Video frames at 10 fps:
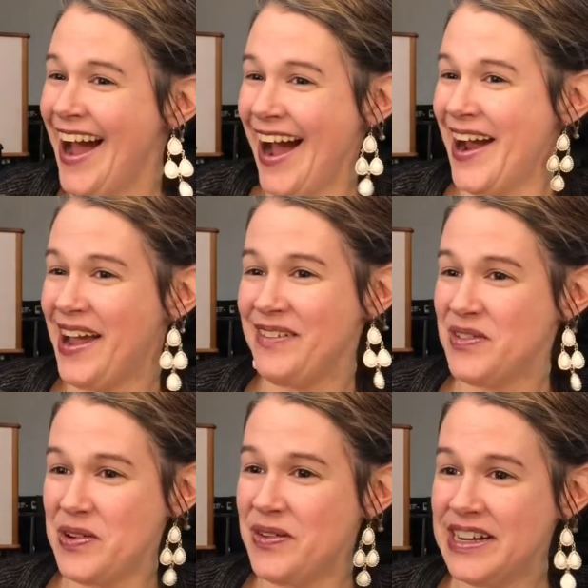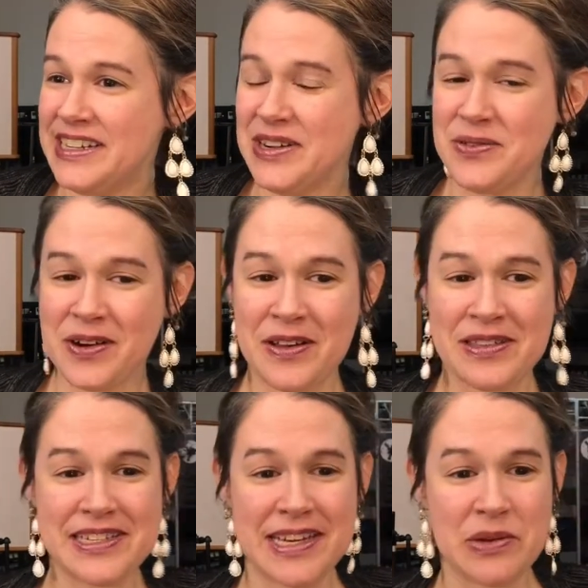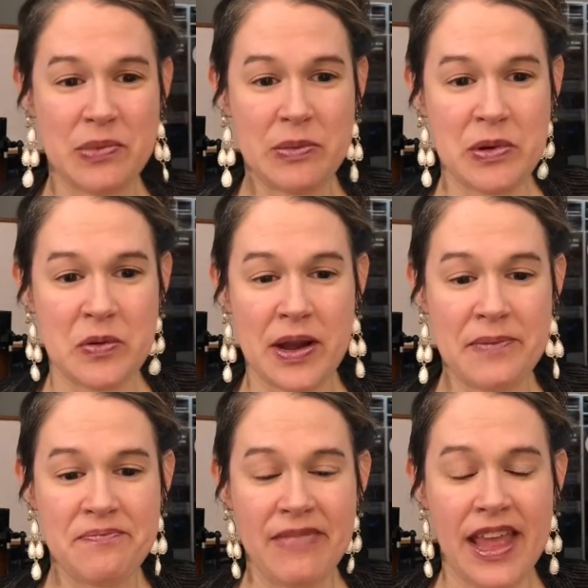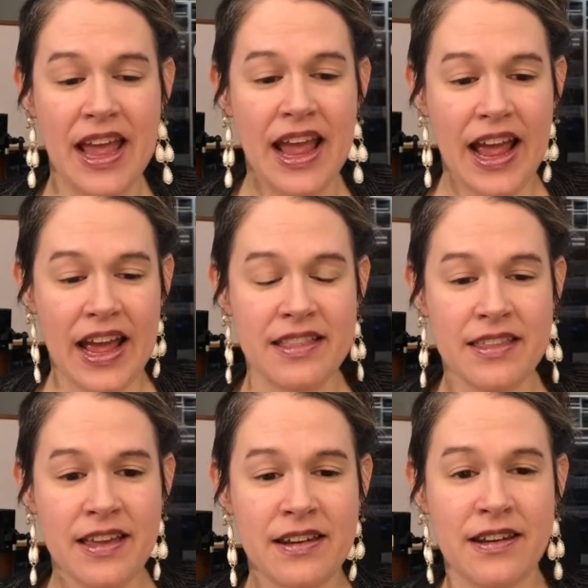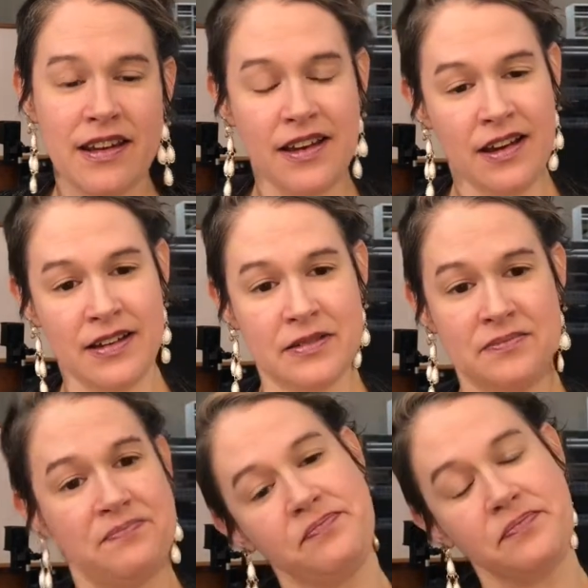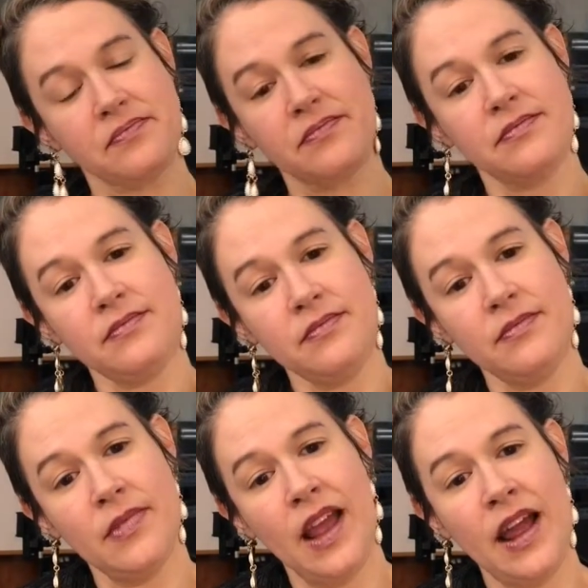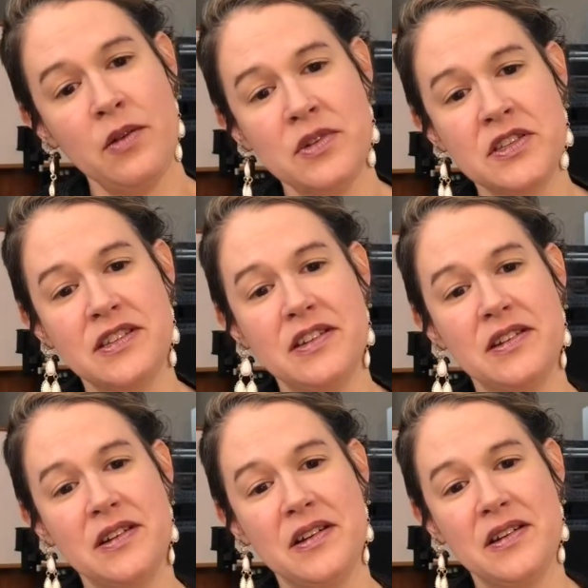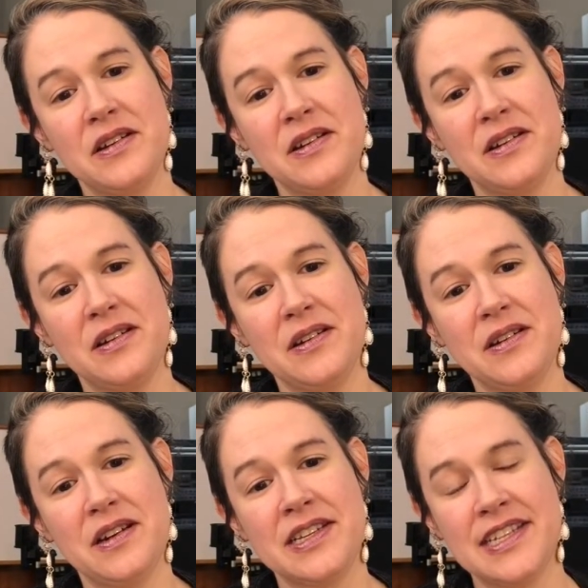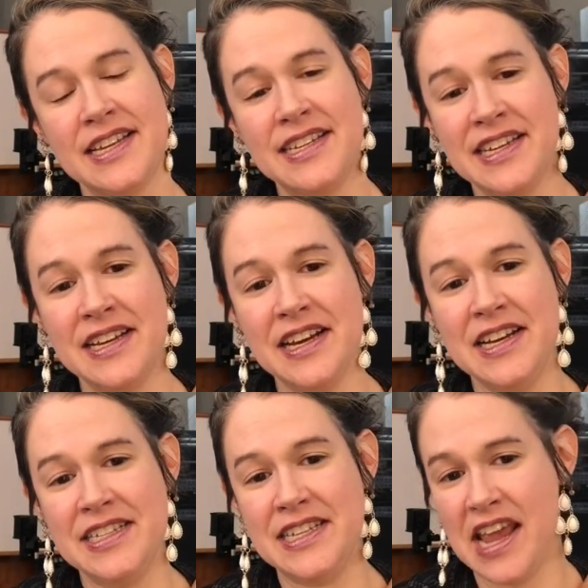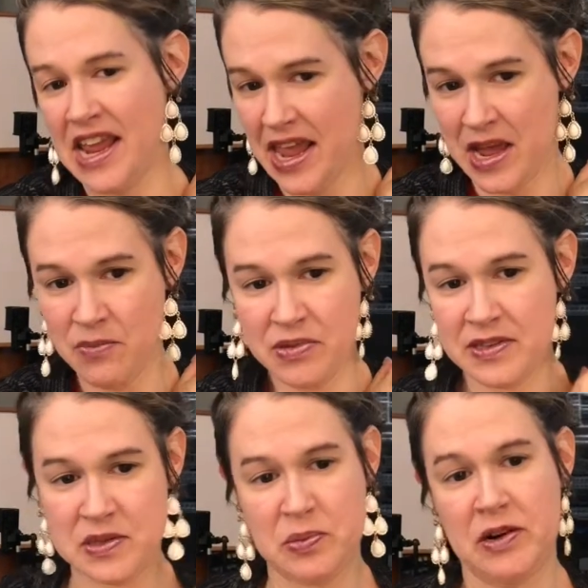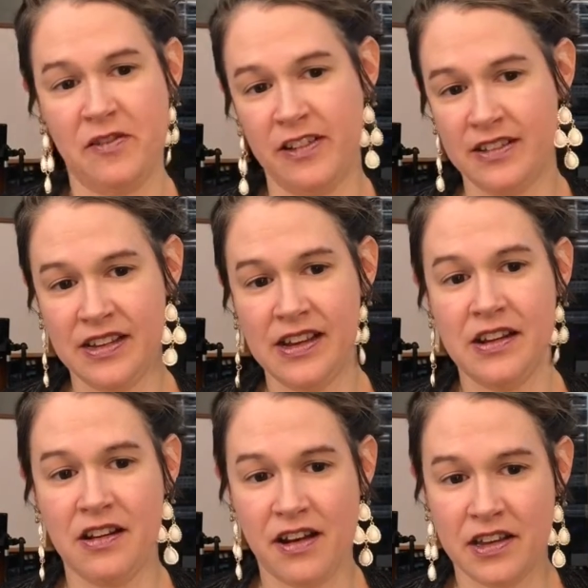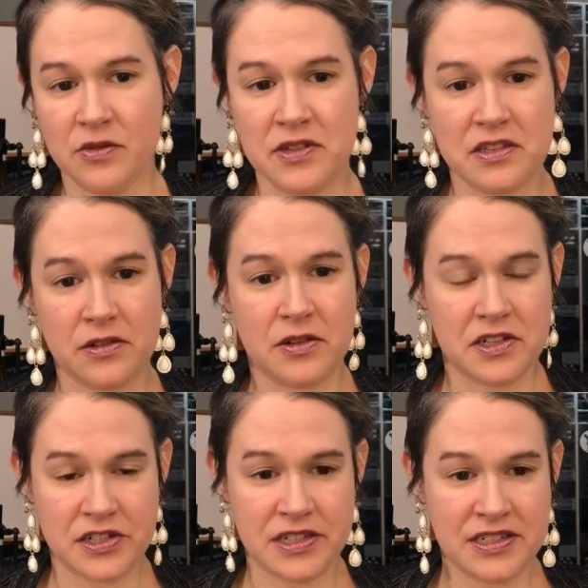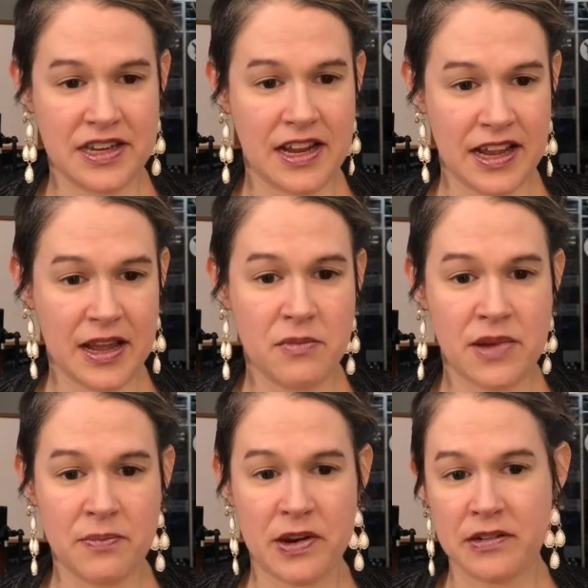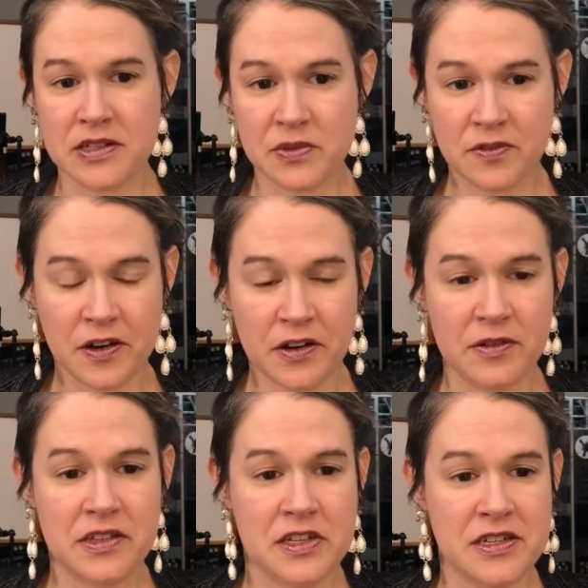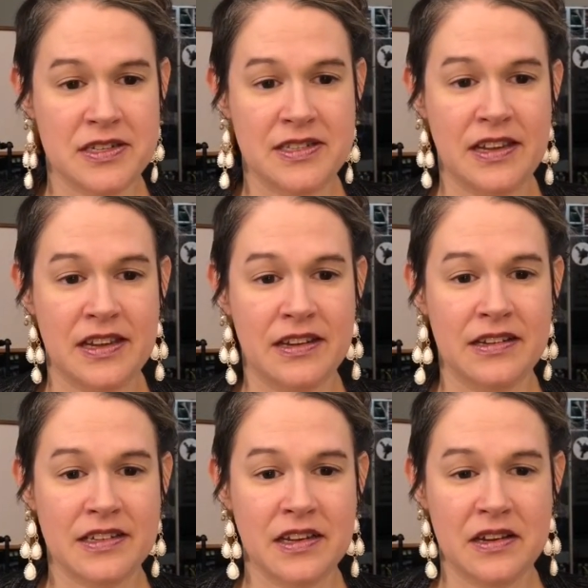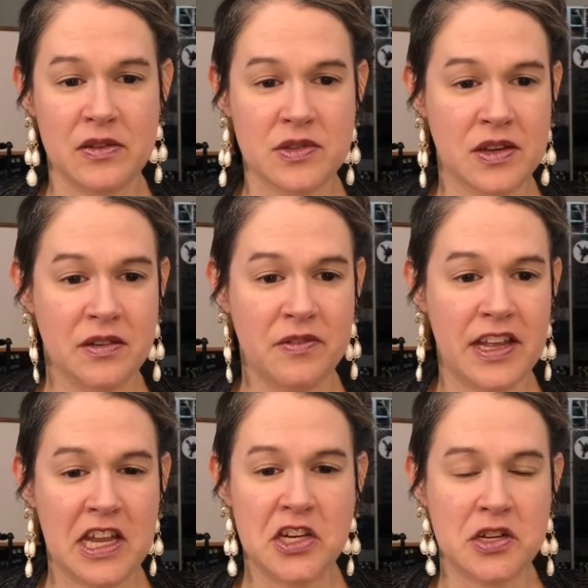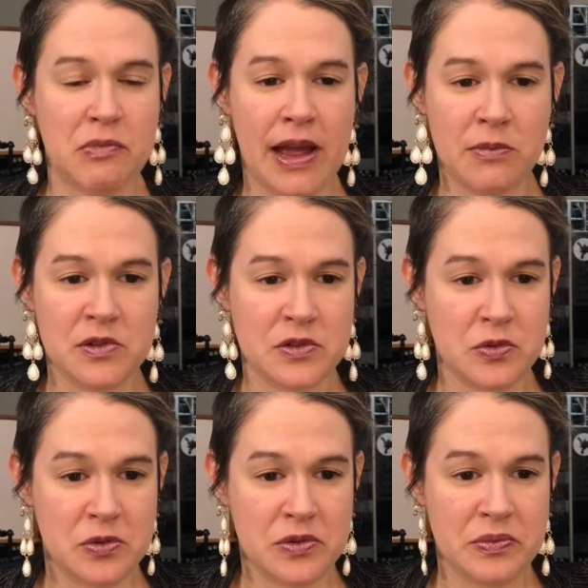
I have no idea where all the tan people went. And then um, I was attending a day camp, this perfectly innocuous Christian day camp. My parents were very religious, and uh, it was called Vacation Bible School,